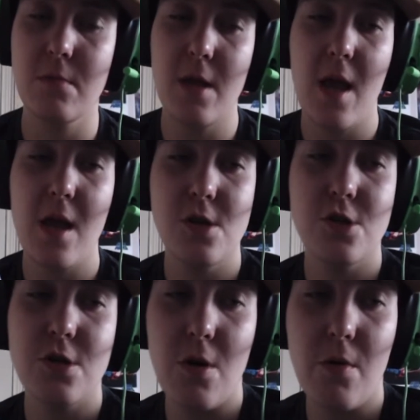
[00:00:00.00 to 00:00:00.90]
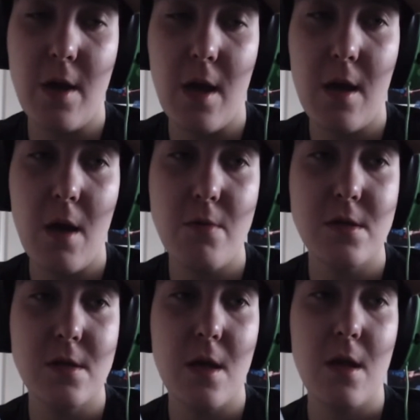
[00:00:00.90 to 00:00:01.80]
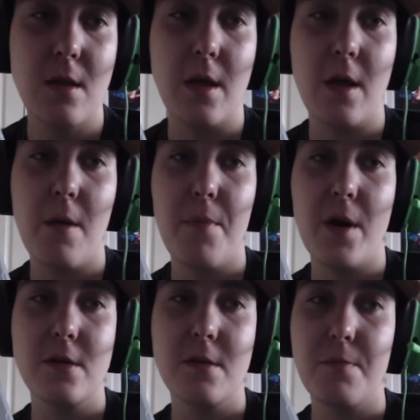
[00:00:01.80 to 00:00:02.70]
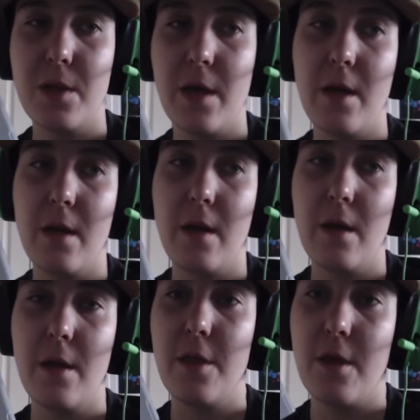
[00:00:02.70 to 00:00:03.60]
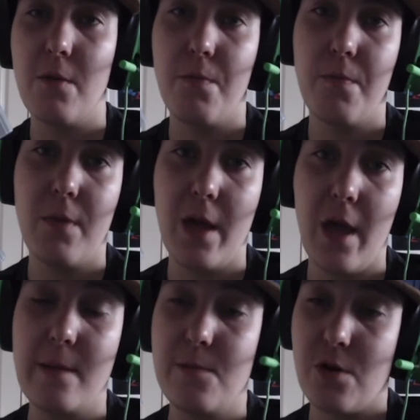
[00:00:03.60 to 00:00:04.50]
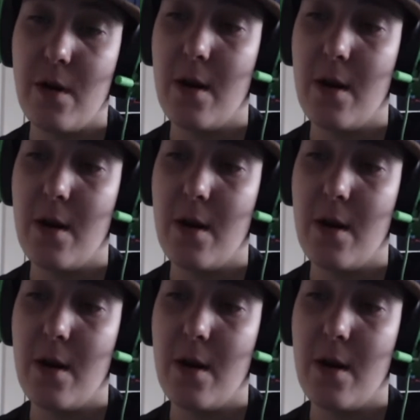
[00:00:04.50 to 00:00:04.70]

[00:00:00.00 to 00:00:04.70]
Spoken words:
aged okay, I would say, like compared to playing the games right